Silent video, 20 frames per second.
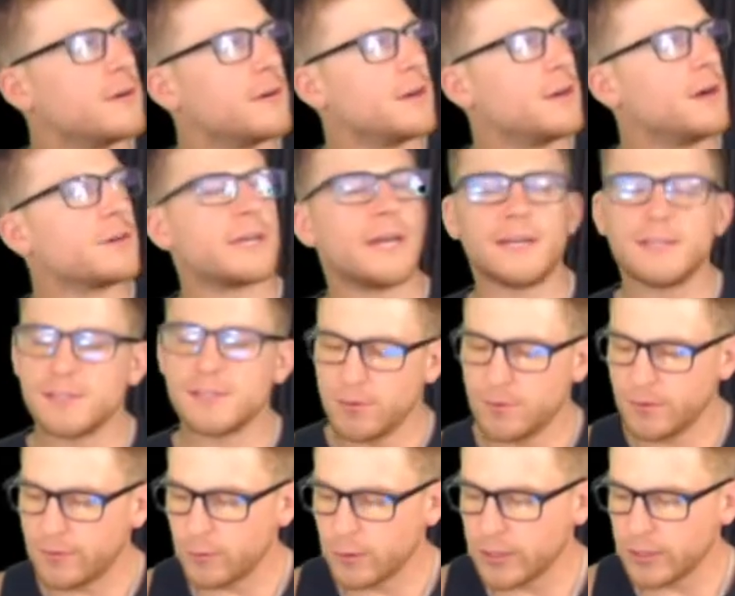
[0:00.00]
okay,
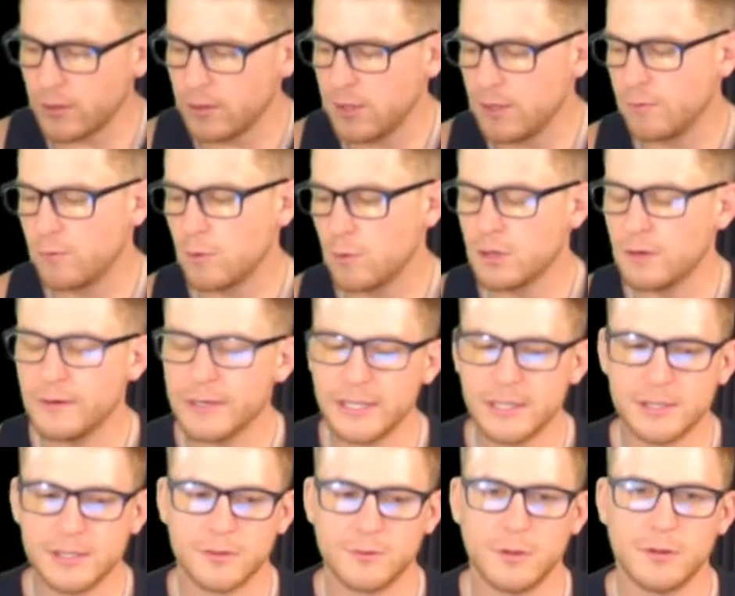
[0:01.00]
so if we go if we're going
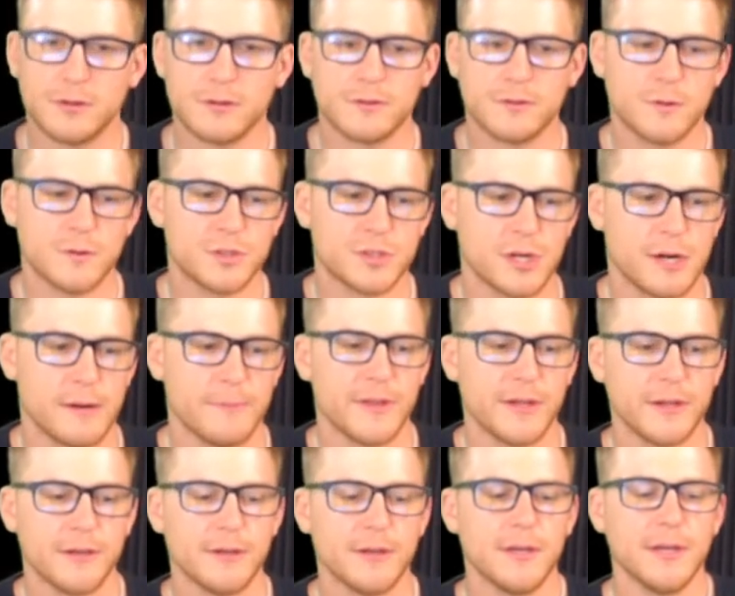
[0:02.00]
into quote unquote job
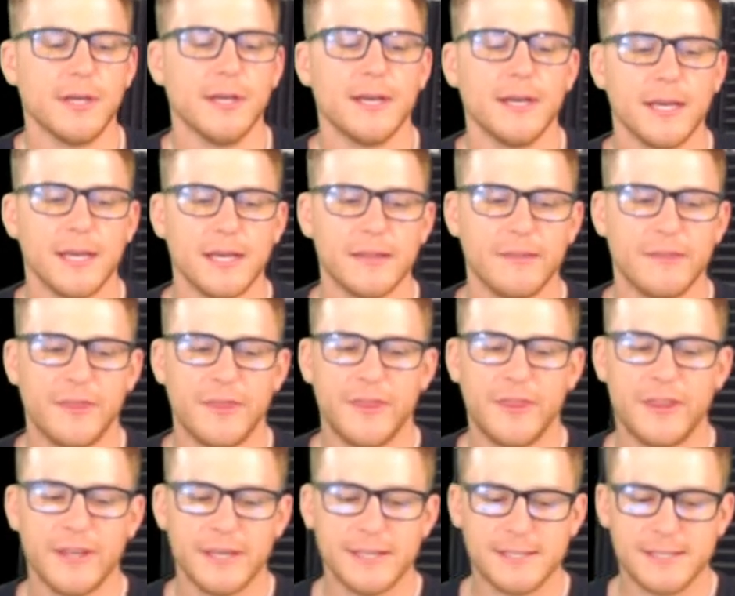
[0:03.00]
then
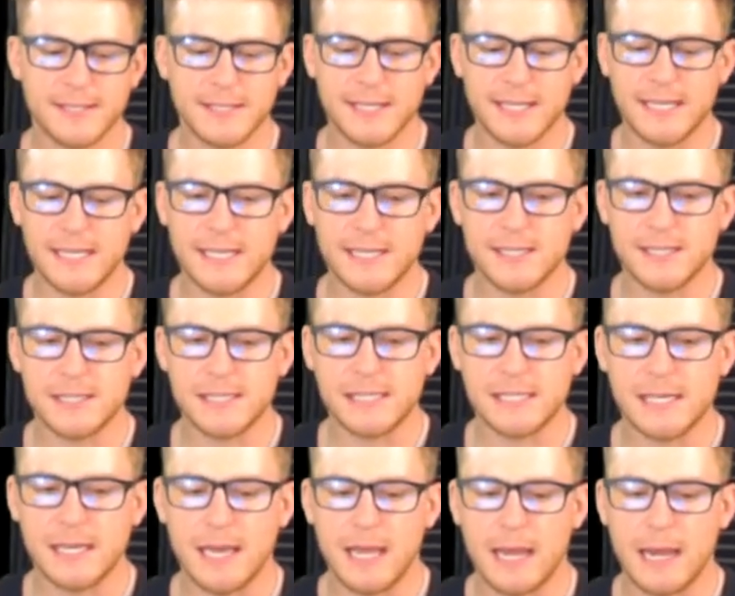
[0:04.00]
this
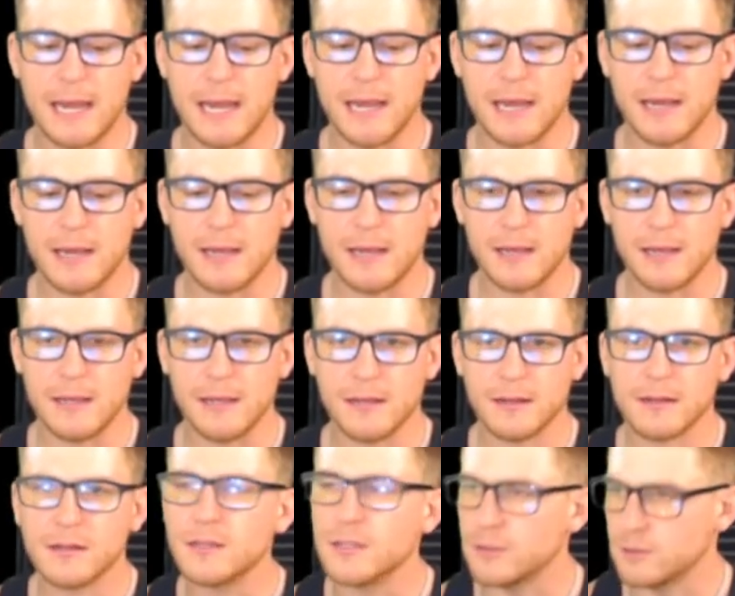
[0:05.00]
is a
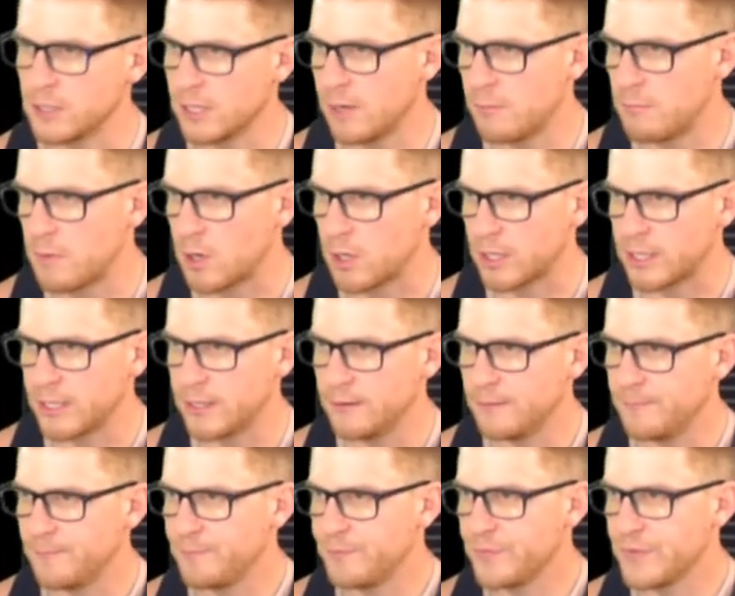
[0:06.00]
clearly a market.
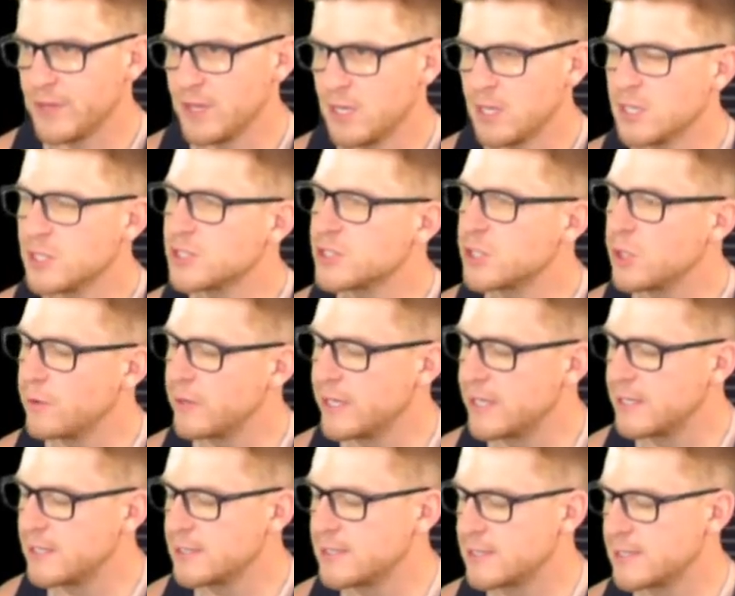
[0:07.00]
So
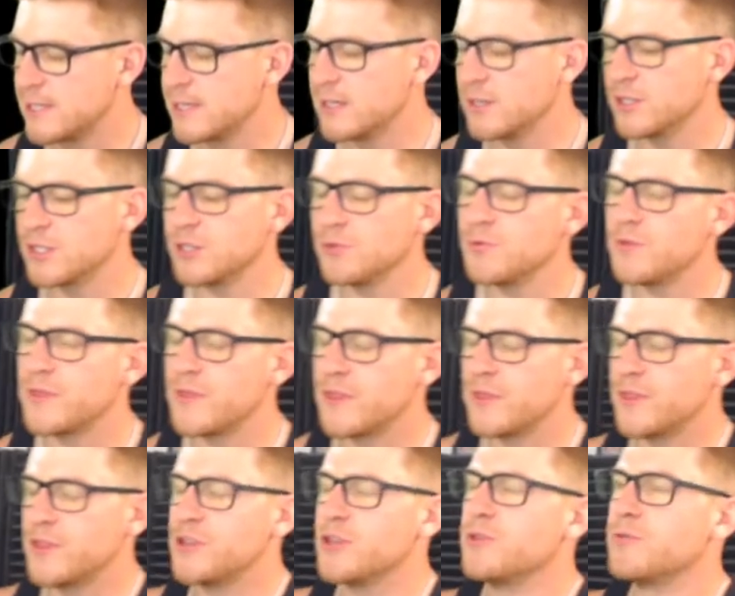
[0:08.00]
is there do you
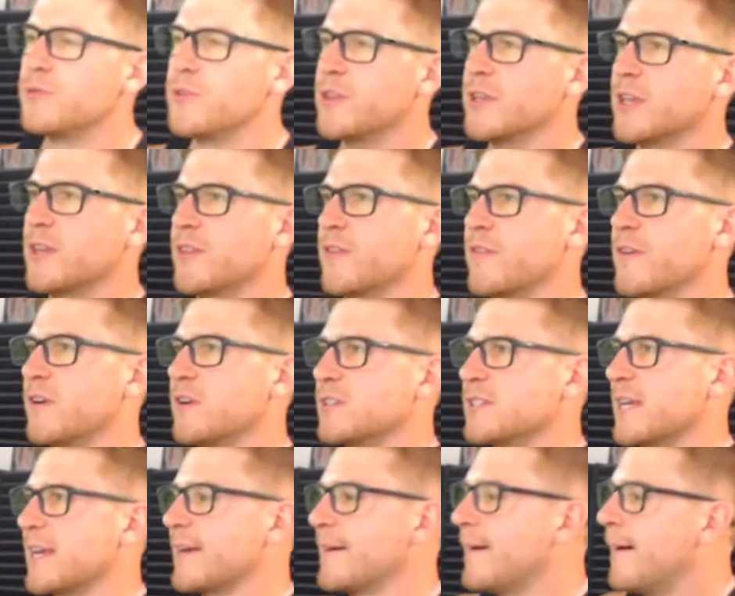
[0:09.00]
do you think that there
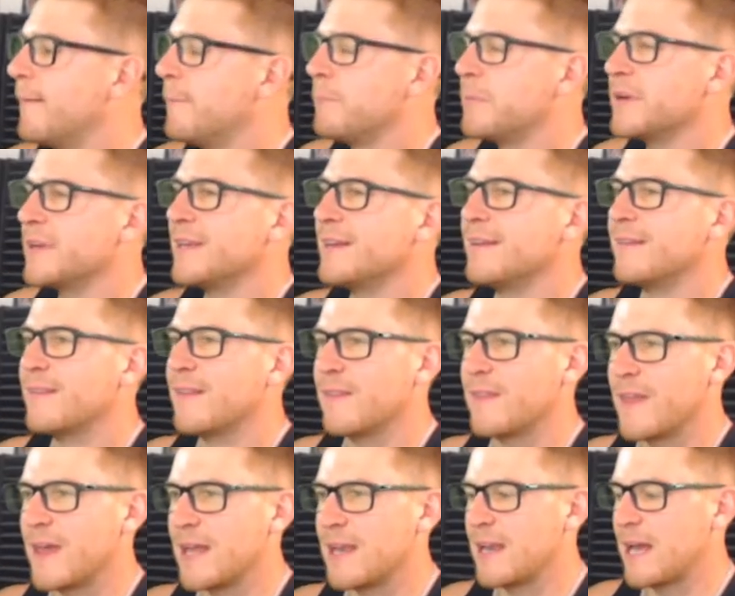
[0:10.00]
is a company that
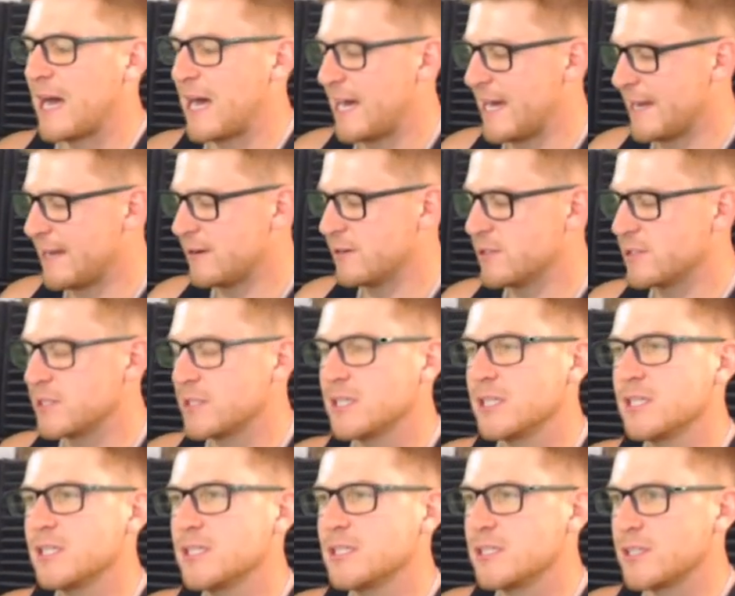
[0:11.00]
then hires
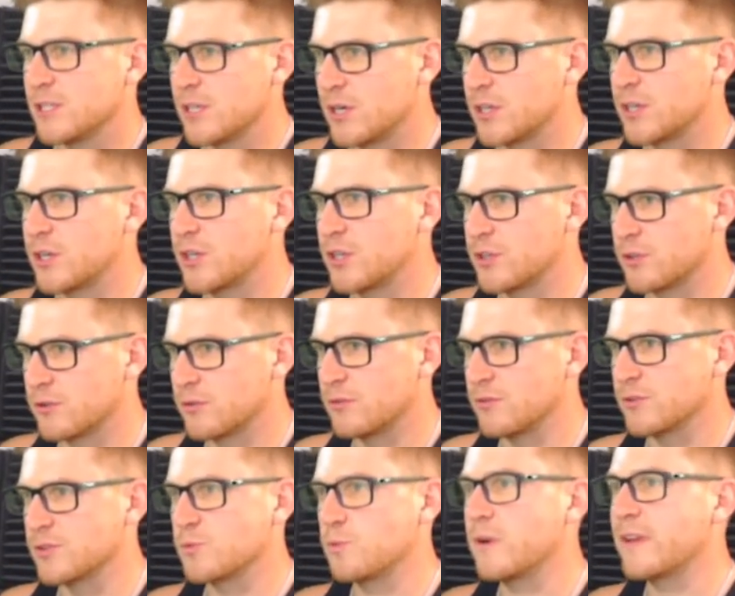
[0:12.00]
these young
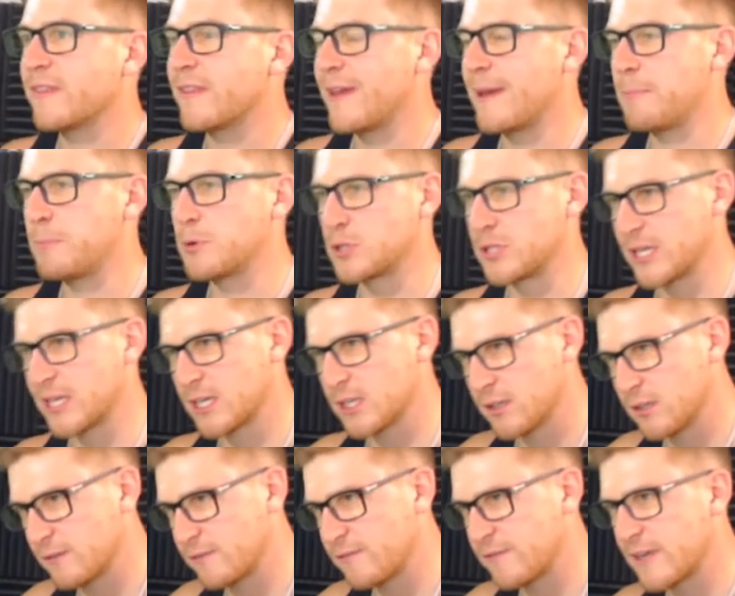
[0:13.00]
girls with a
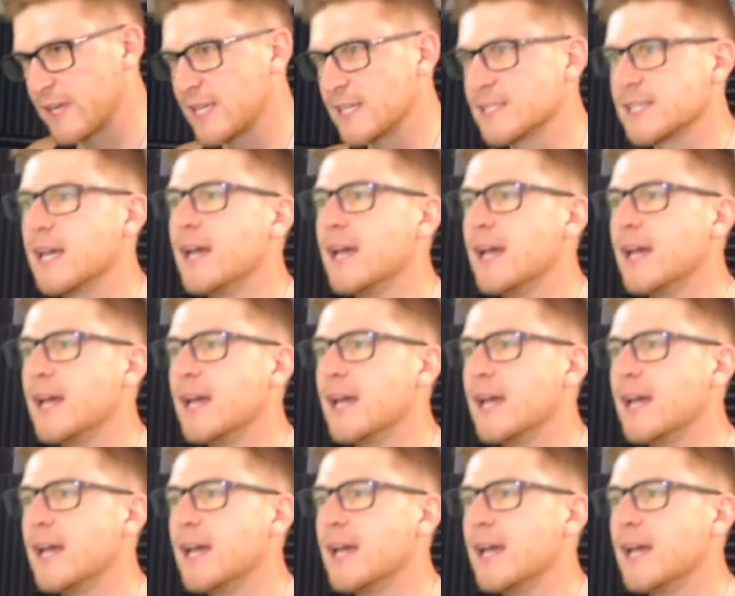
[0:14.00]
particular face,